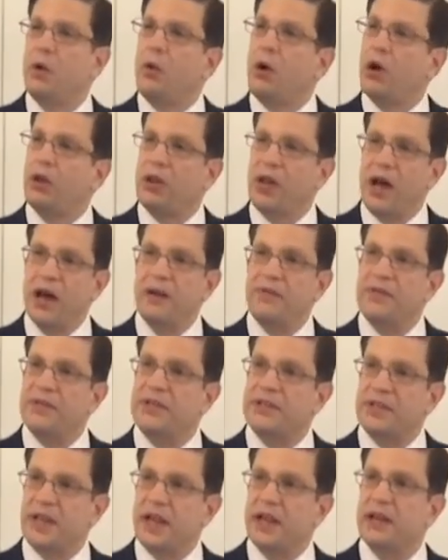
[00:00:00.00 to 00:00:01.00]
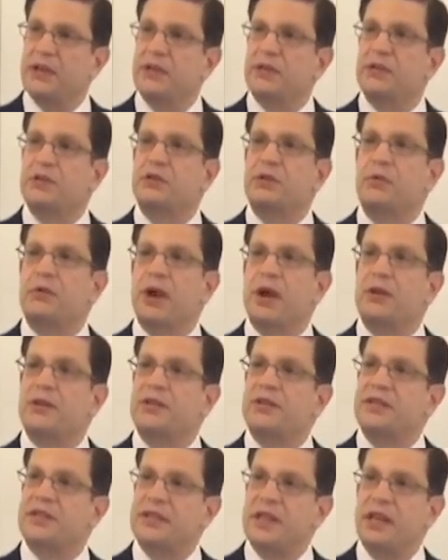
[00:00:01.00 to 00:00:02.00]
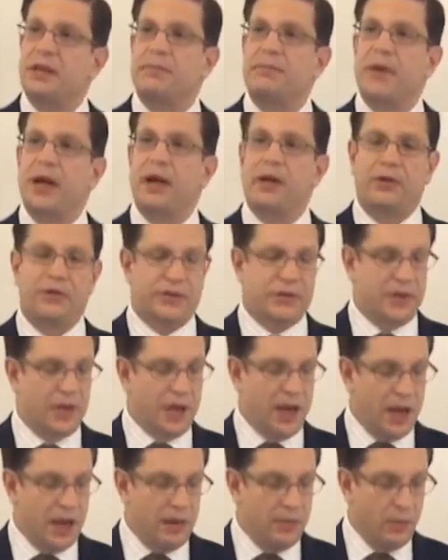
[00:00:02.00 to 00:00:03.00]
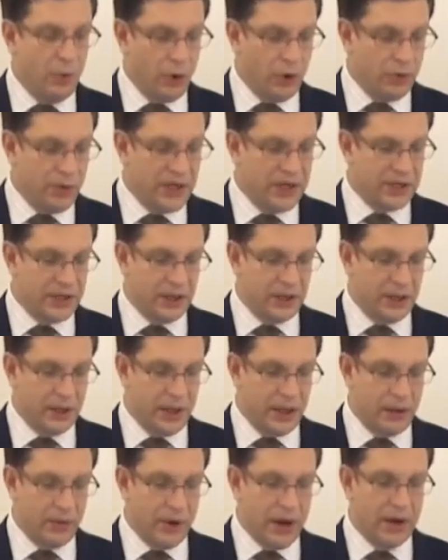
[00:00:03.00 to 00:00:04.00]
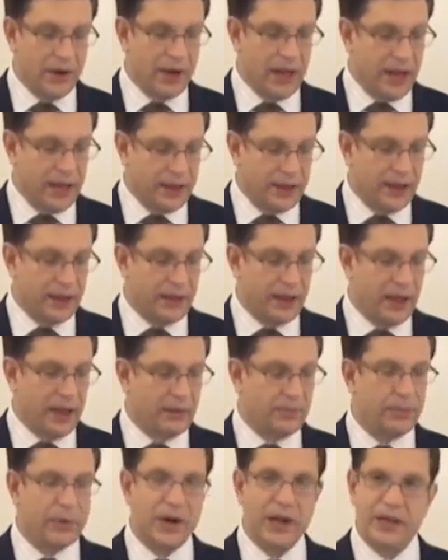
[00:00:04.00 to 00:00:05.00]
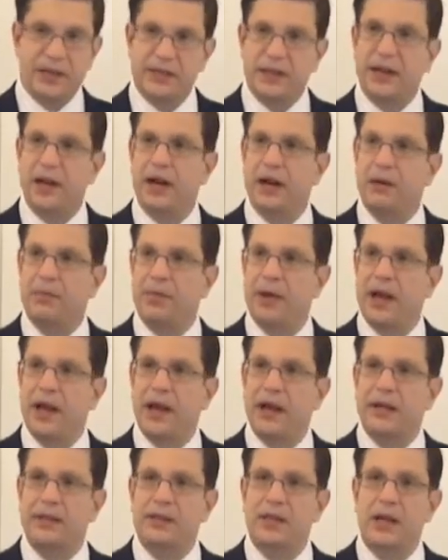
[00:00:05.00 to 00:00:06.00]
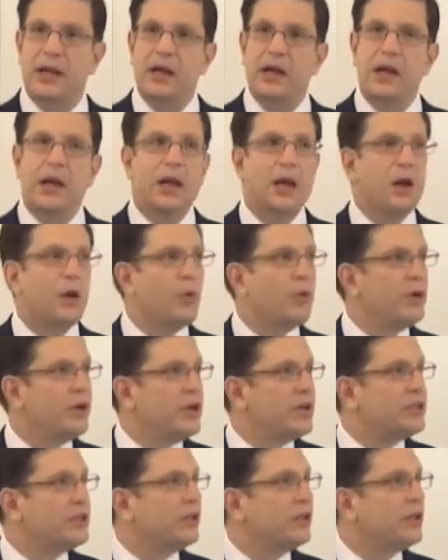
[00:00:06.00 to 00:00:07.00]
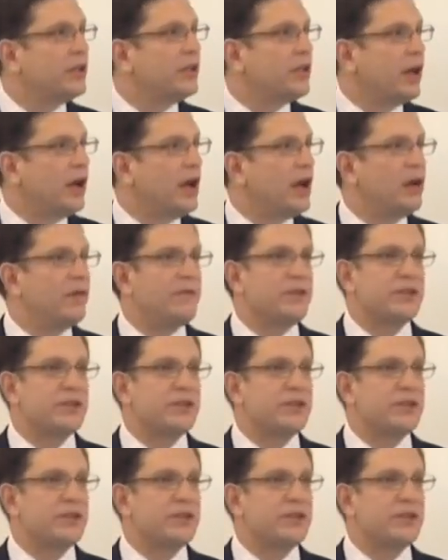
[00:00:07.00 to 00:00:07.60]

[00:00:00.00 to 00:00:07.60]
a lot of the standards around seat belts and more recently around anti-lock brakes and airbags, were initially thought of